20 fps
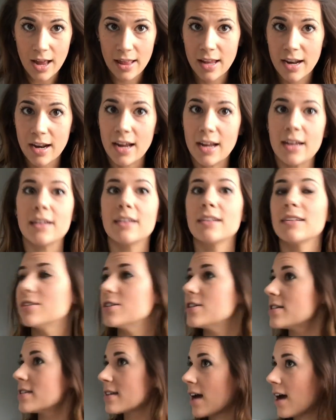and then I
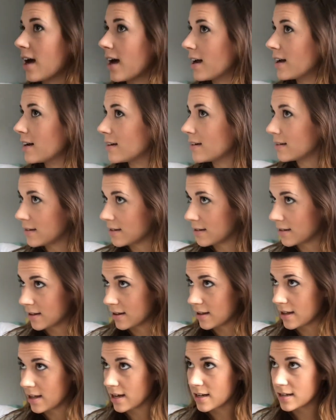just got
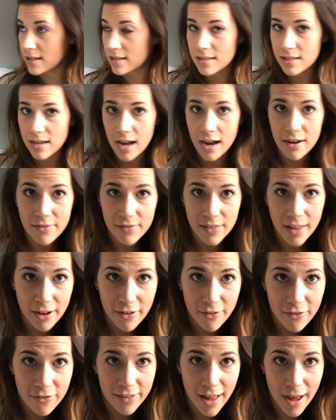this kind of
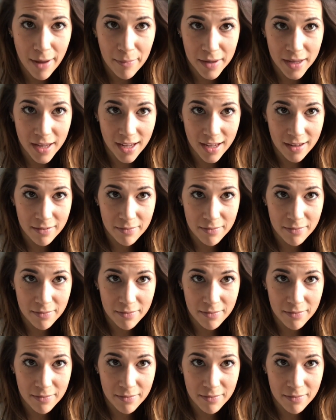like floppy